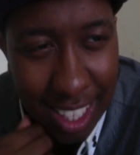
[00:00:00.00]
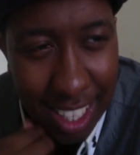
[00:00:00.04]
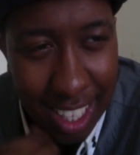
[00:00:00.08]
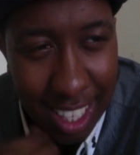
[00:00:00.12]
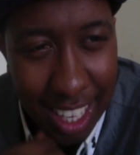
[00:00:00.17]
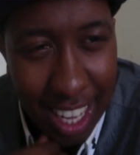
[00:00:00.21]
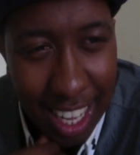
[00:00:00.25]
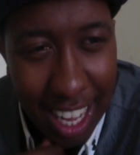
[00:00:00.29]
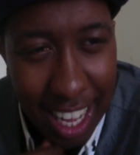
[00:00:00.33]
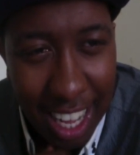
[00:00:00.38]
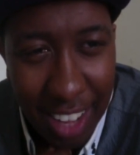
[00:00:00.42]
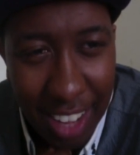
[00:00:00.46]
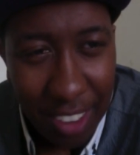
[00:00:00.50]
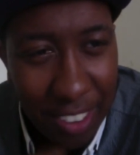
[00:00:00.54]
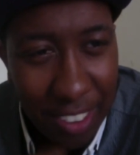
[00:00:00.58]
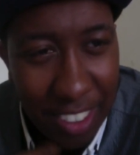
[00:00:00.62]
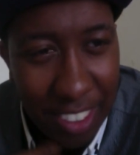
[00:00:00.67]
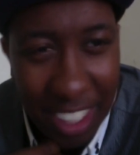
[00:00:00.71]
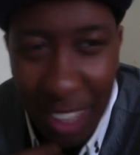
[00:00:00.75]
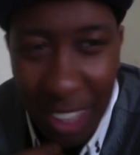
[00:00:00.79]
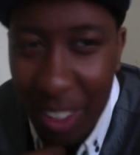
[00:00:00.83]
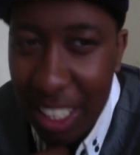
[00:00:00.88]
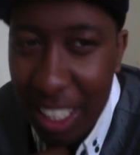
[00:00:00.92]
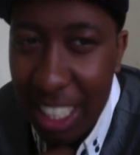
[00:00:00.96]

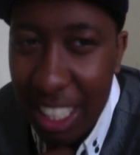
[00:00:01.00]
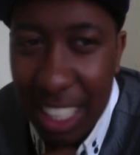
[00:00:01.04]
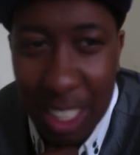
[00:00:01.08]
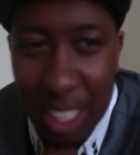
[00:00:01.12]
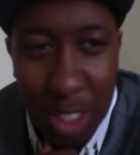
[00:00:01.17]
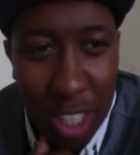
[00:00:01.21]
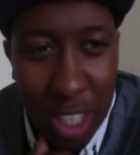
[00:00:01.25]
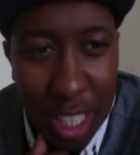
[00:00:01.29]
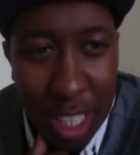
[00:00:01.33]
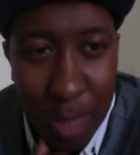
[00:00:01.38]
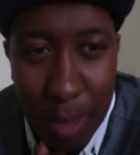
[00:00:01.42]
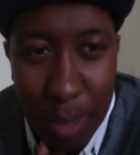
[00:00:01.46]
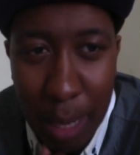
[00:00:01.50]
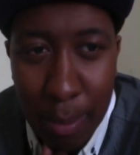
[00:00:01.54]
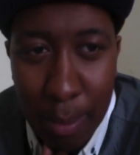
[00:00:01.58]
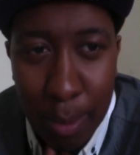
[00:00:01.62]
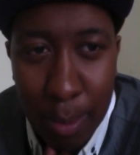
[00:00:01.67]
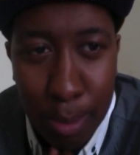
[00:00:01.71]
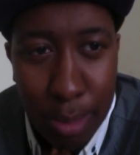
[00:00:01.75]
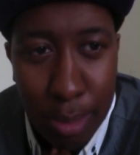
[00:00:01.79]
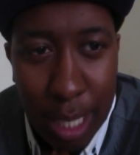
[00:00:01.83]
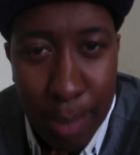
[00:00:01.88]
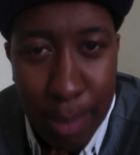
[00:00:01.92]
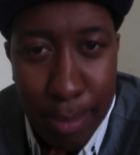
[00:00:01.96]
Oh no, trust me, I'm
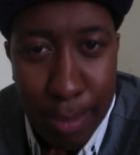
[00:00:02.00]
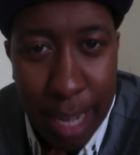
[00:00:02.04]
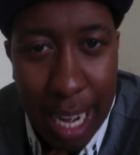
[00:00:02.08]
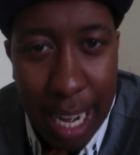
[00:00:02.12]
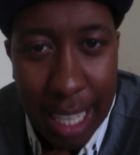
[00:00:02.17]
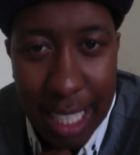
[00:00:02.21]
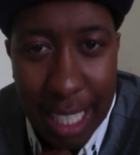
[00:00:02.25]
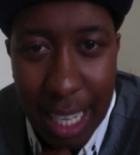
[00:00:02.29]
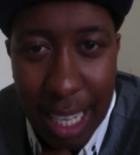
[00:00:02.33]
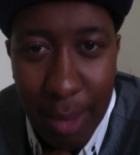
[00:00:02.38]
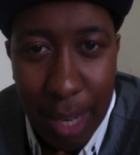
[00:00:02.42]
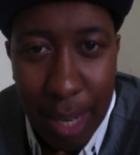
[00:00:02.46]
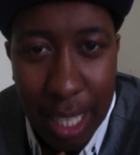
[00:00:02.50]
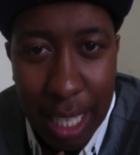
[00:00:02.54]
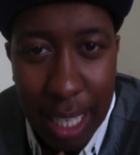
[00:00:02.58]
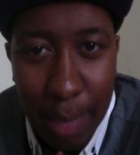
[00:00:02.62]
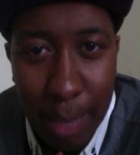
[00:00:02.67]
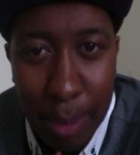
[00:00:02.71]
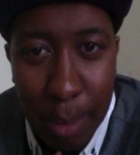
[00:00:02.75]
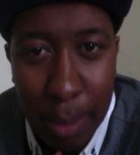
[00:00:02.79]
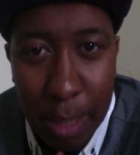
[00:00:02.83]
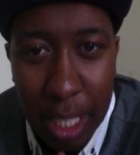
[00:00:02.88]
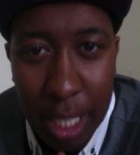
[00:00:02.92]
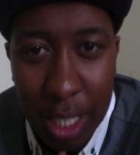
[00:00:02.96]
a brain box. I reckon
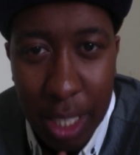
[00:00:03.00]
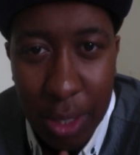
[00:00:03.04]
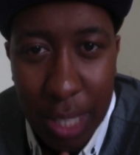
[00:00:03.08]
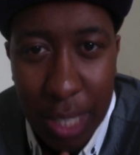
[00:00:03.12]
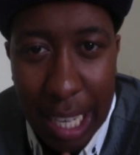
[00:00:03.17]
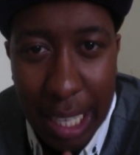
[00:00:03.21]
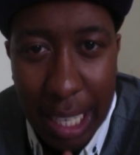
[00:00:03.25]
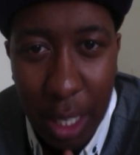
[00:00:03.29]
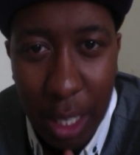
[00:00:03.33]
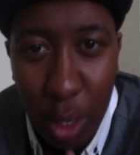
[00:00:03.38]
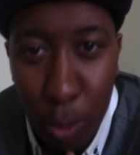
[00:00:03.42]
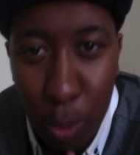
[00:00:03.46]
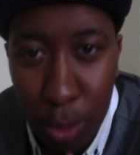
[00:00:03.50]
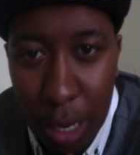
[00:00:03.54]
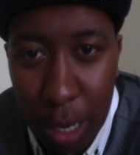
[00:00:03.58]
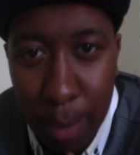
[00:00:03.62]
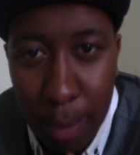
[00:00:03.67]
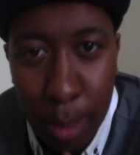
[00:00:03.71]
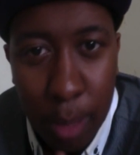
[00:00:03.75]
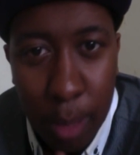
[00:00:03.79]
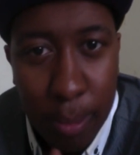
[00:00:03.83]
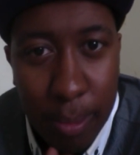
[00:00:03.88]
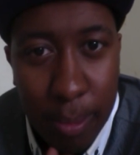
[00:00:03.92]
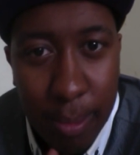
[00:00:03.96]
I'd be able to do that no
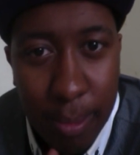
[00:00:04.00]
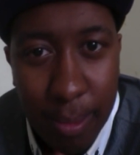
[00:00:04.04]
problem.